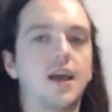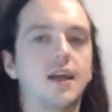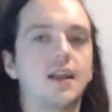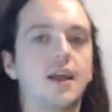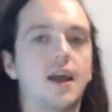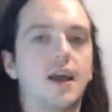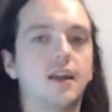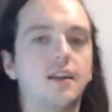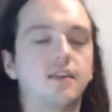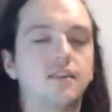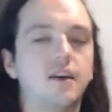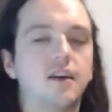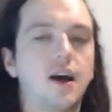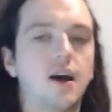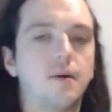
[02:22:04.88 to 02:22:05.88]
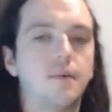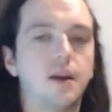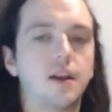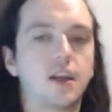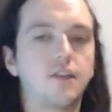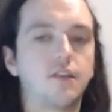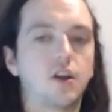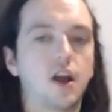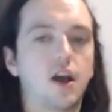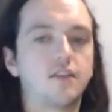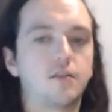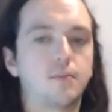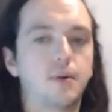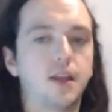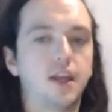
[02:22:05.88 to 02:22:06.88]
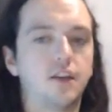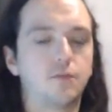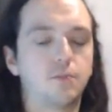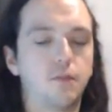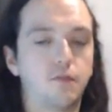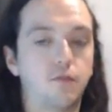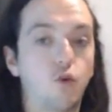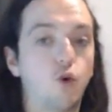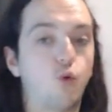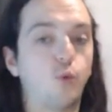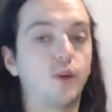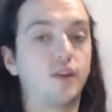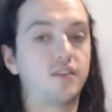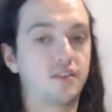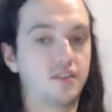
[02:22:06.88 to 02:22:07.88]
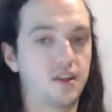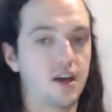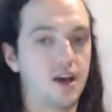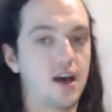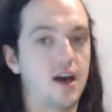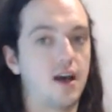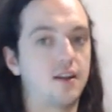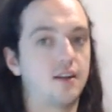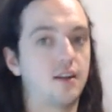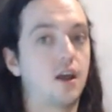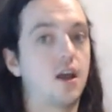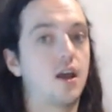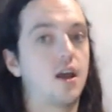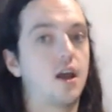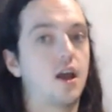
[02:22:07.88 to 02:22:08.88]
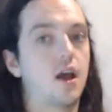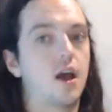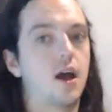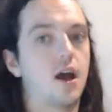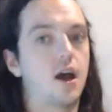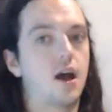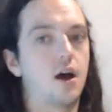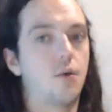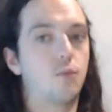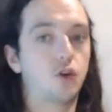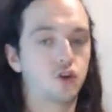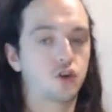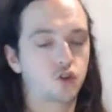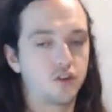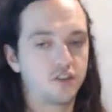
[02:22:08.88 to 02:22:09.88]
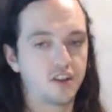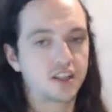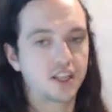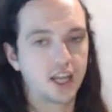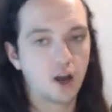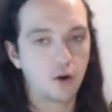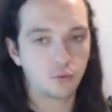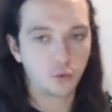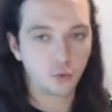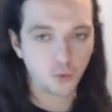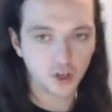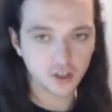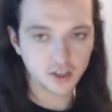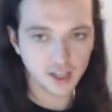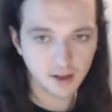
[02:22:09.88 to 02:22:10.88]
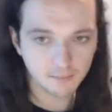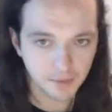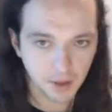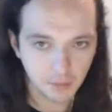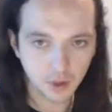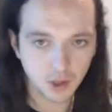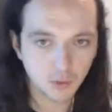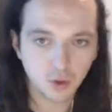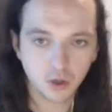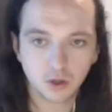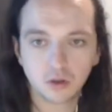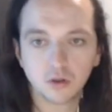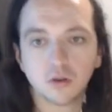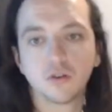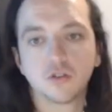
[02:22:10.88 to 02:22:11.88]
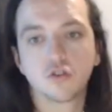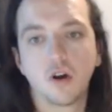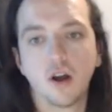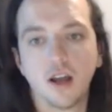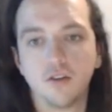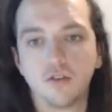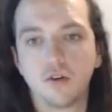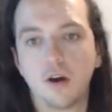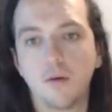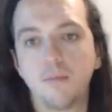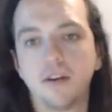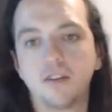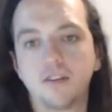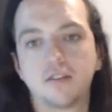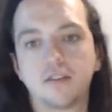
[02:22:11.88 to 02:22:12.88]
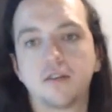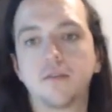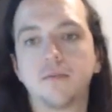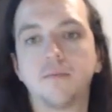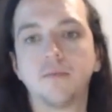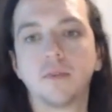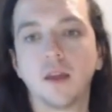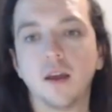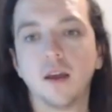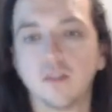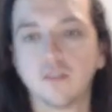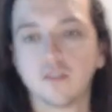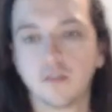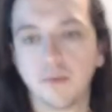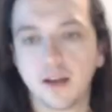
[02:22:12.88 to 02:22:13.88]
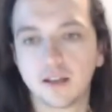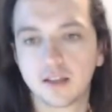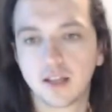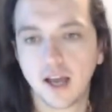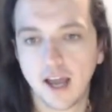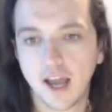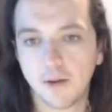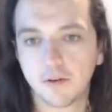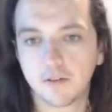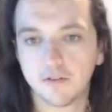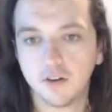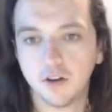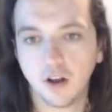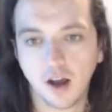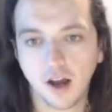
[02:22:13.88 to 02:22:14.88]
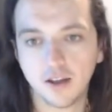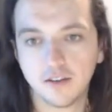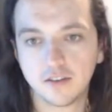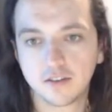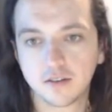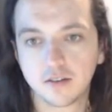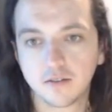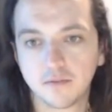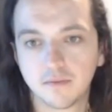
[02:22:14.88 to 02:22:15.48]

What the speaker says: in and give you guys the PDFs before we start. I'm not sure exactly how we'll work that, but we will try and do our best to make that happen for you guys.